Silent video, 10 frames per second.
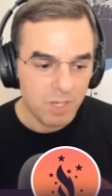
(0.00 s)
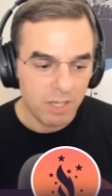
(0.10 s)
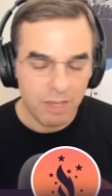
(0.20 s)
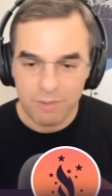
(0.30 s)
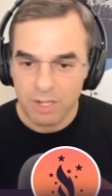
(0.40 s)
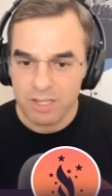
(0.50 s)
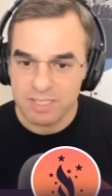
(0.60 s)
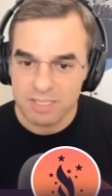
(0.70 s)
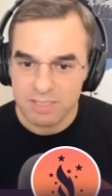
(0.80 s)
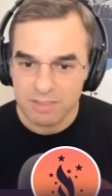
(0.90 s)

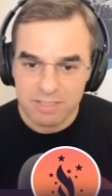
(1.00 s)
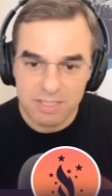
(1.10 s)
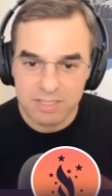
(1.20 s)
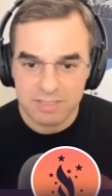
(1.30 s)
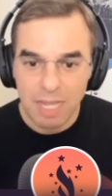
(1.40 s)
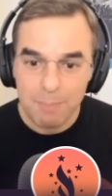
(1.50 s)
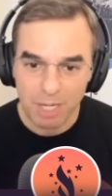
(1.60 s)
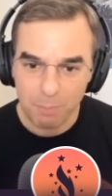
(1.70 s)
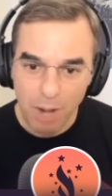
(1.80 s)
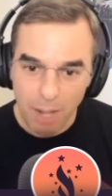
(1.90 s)

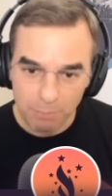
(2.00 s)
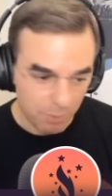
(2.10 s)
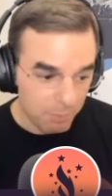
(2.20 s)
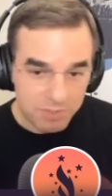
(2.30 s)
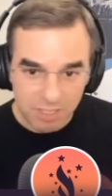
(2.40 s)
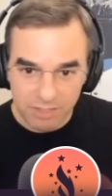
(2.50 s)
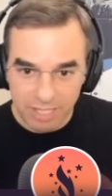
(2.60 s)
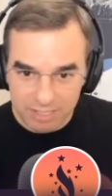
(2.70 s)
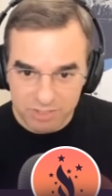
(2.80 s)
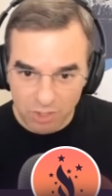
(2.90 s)
systemic problems,
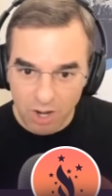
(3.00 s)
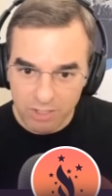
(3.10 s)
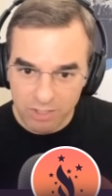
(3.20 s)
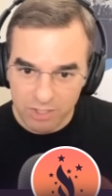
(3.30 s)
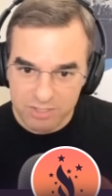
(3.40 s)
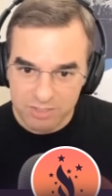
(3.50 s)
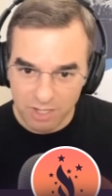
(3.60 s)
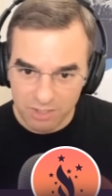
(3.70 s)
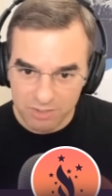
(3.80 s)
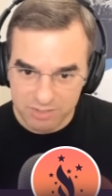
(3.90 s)
as there are in
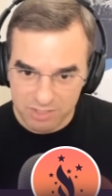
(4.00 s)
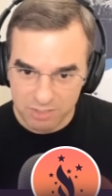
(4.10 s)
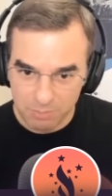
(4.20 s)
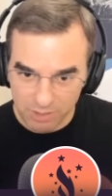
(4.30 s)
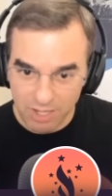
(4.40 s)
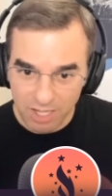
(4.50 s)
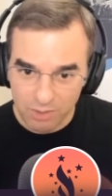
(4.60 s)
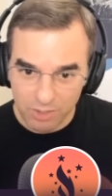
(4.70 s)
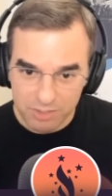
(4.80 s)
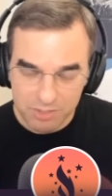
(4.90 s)
our system in
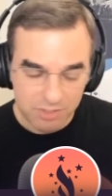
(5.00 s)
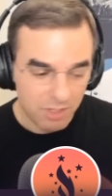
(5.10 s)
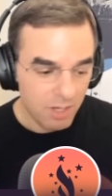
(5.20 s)
Congress,